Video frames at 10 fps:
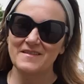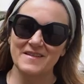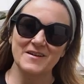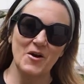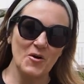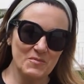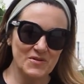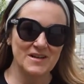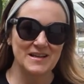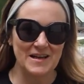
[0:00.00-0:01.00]
the
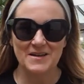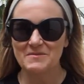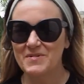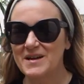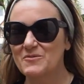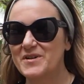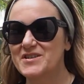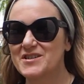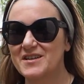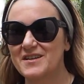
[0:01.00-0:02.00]
Cobra Club,
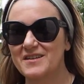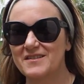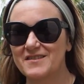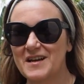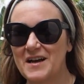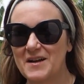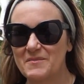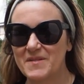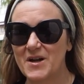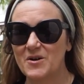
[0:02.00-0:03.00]
which is
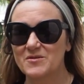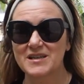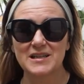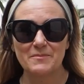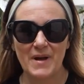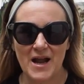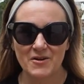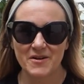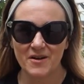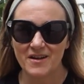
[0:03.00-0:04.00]
um, the old Club
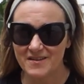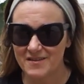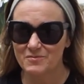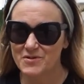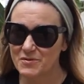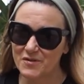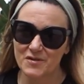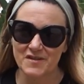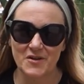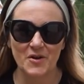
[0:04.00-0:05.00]
Paradise, which was
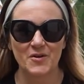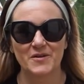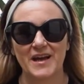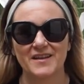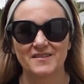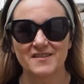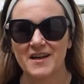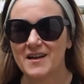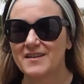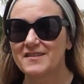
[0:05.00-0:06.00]
also known as
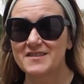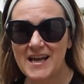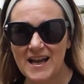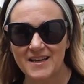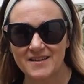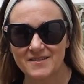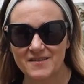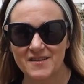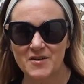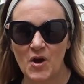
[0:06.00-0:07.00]

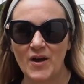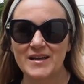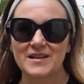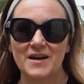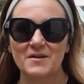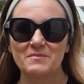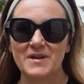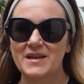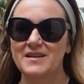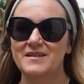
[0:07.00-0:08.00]
Stallions Nightclub
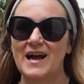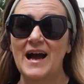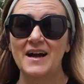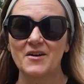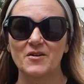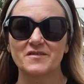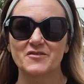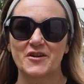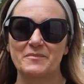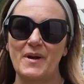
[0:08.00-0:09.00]
in Argyle
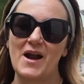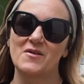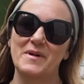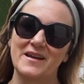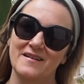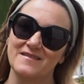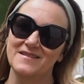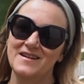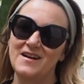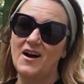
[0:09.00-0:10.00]
Street, Parramatta.
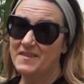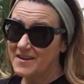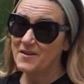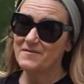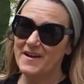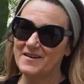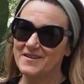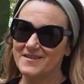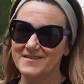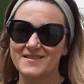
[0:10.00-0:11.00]
I think I found
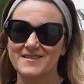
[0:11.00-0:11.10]
it.